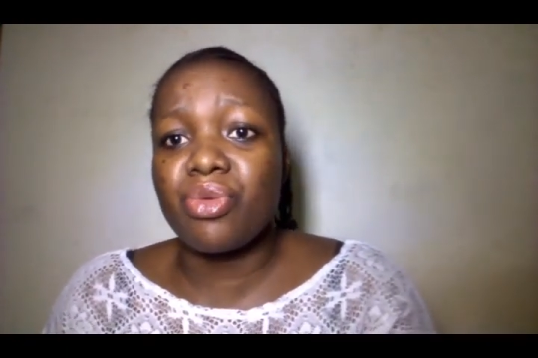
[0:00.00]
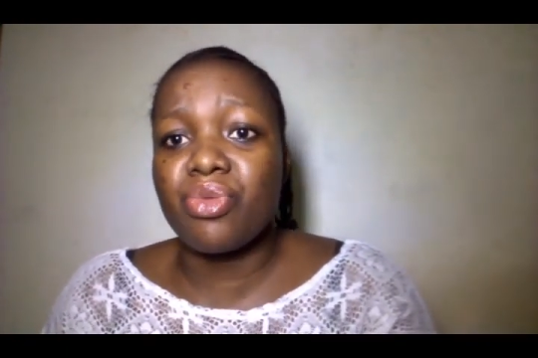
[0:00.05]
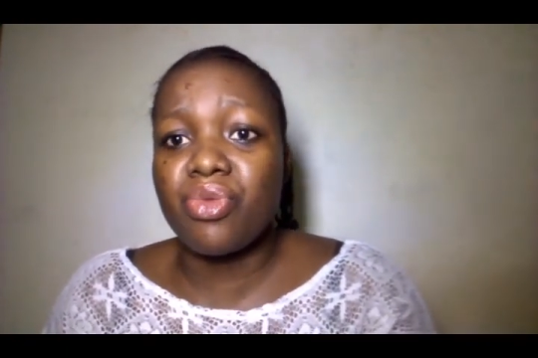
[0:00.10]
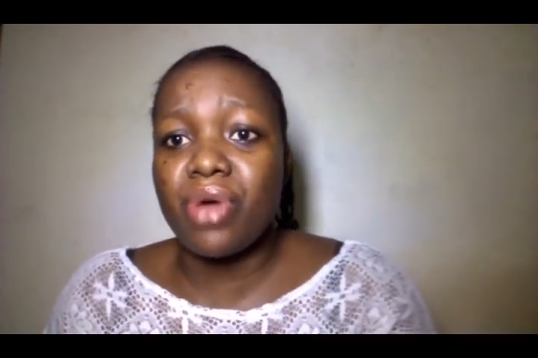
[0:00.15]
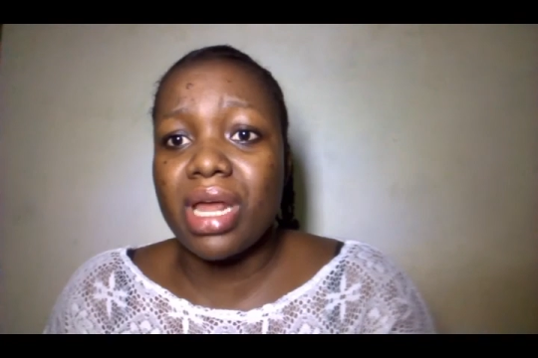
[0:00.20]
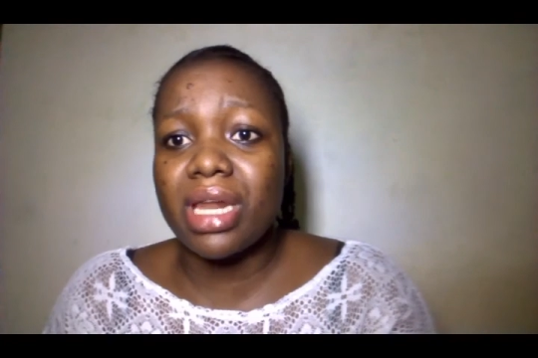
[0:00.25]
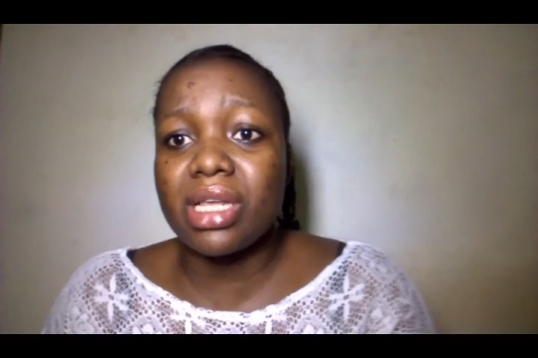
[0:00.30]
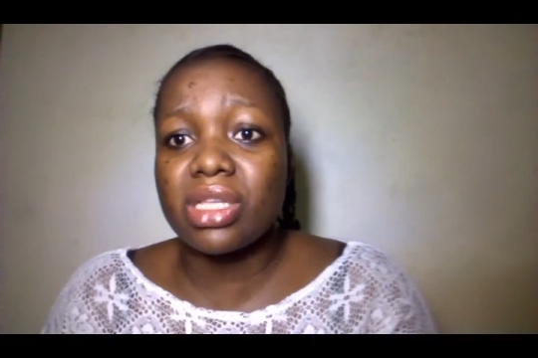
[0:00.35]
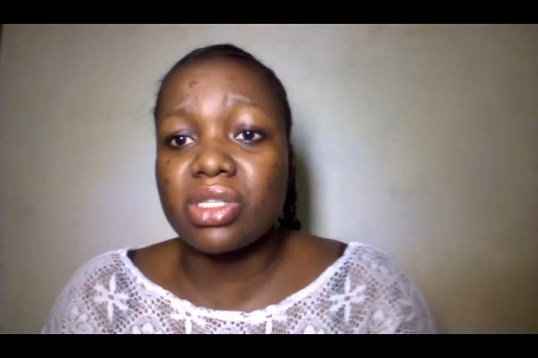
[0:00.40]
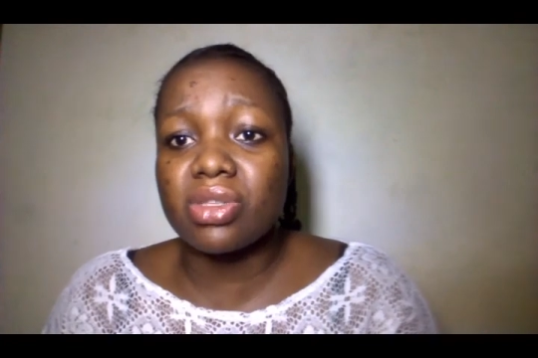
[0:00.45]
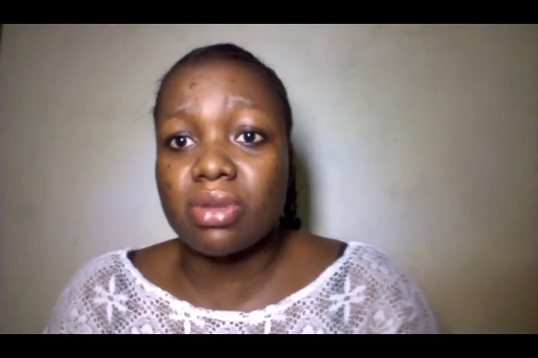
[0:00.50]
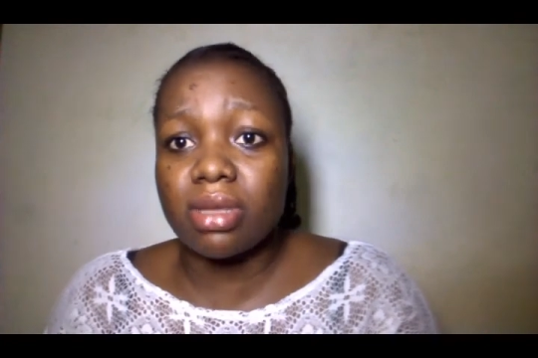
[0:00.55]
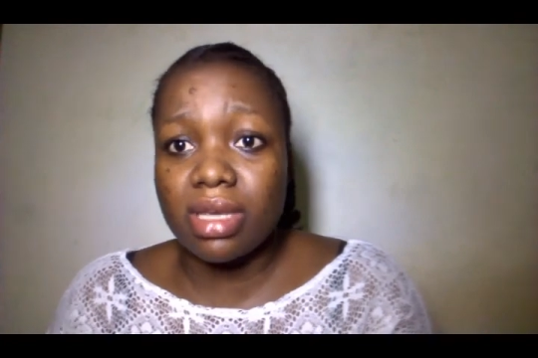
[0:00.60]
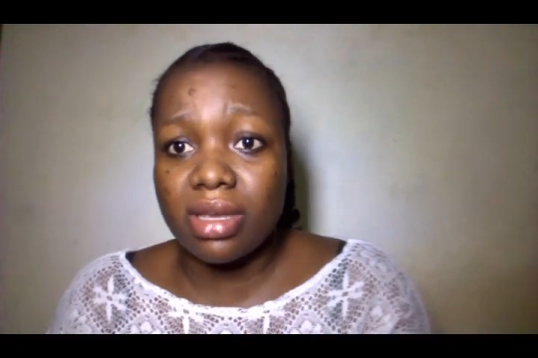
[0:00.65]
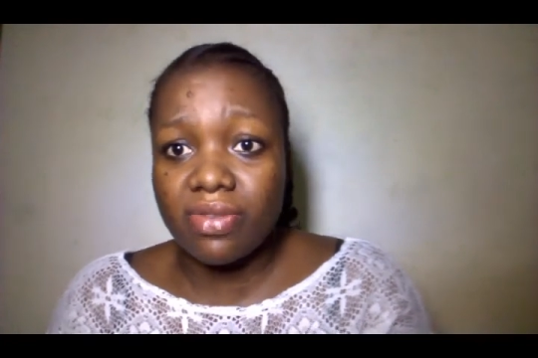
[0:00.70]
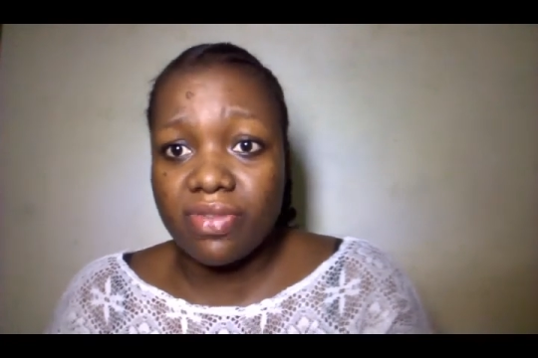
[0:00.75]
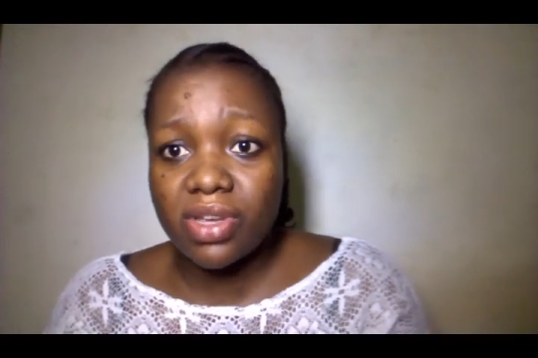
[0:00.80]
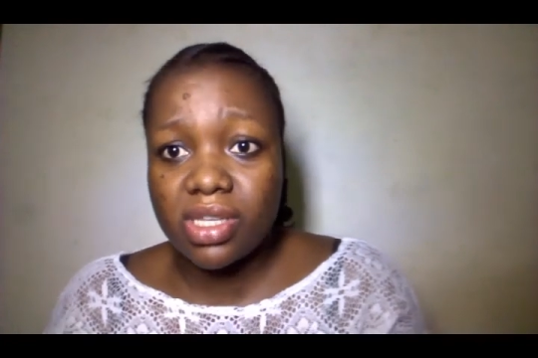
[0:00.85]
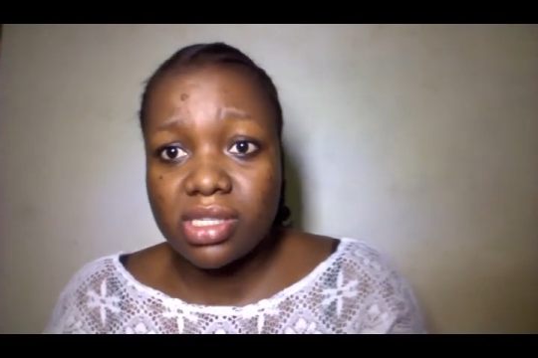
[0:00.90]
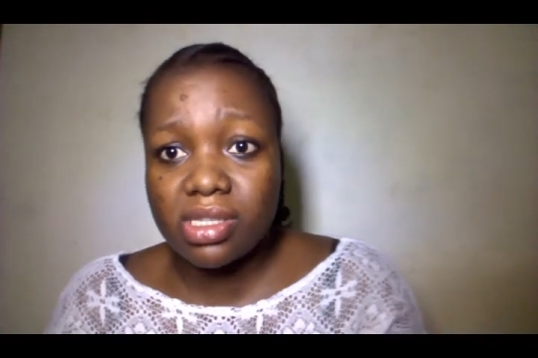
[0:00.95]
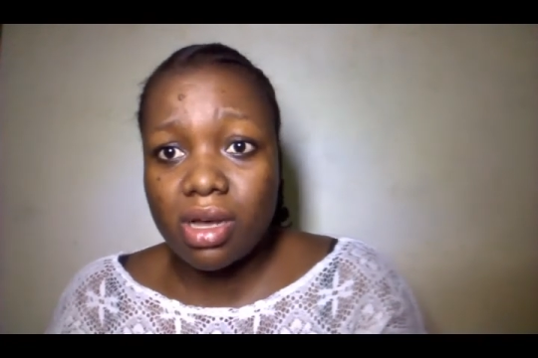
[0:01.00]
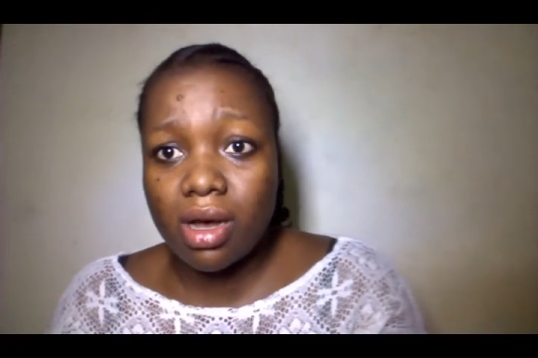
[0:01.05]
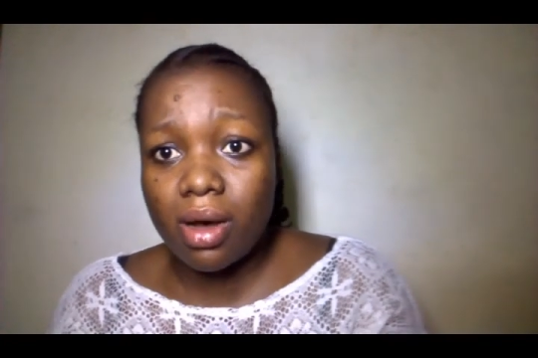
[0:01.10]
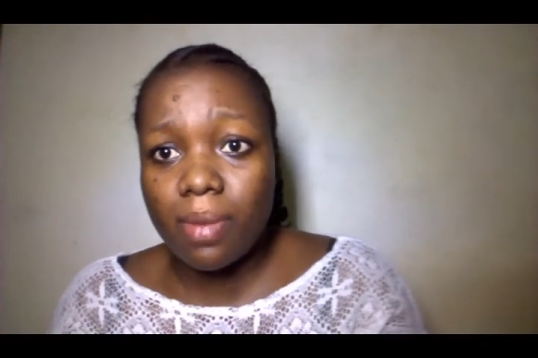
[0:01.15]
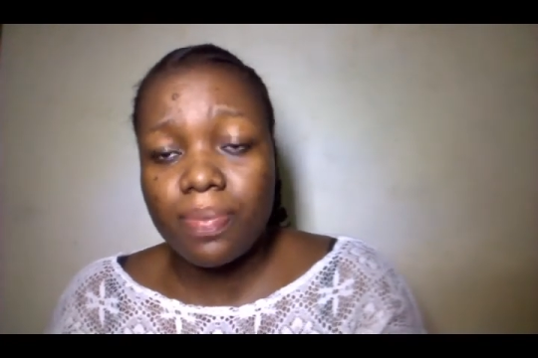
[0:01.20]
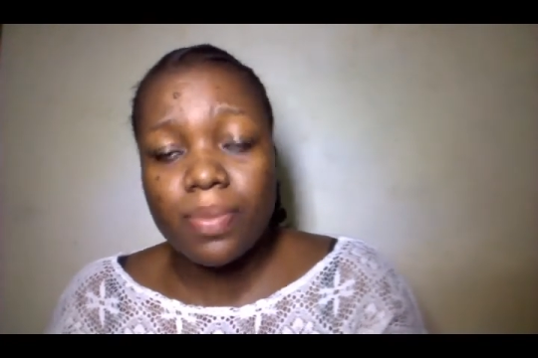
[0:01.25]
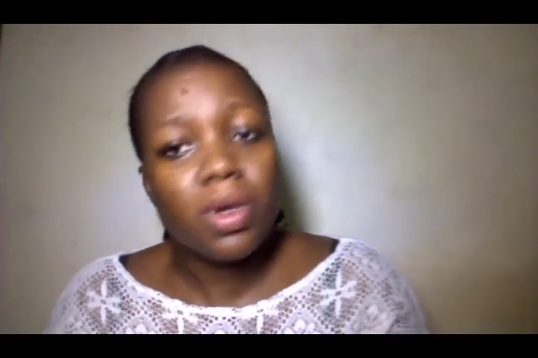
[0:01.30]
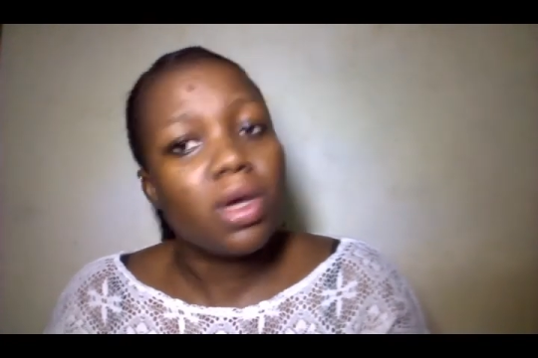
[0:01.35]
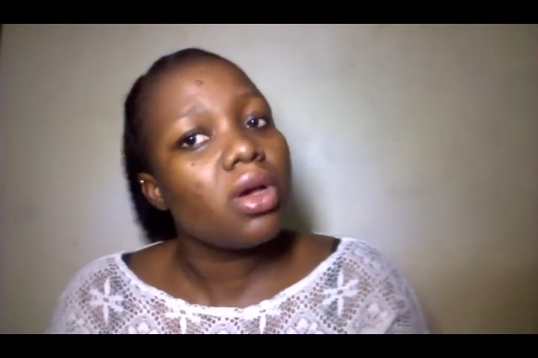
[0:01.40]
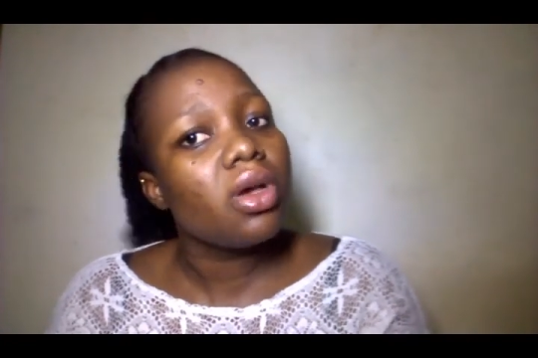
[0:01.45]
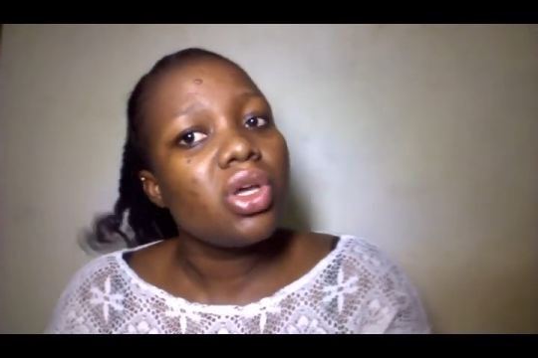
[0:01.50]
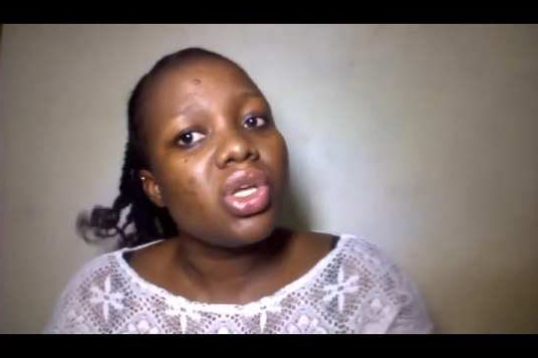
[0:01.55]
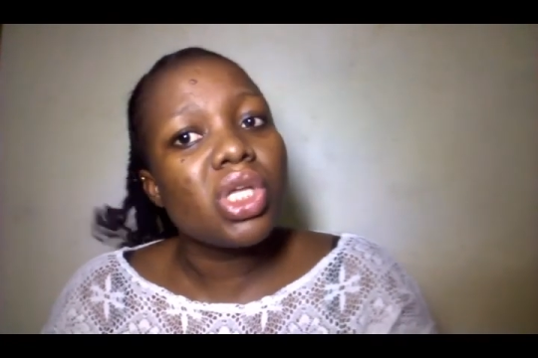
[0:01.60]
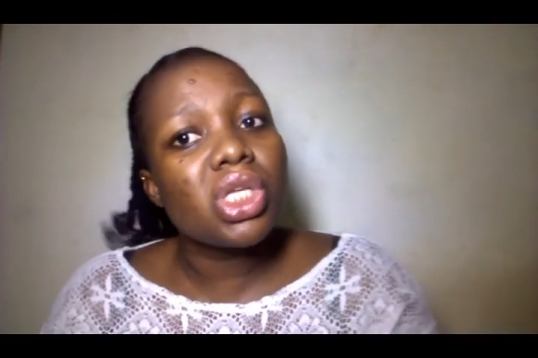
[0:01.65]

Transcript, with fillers: ready to give it up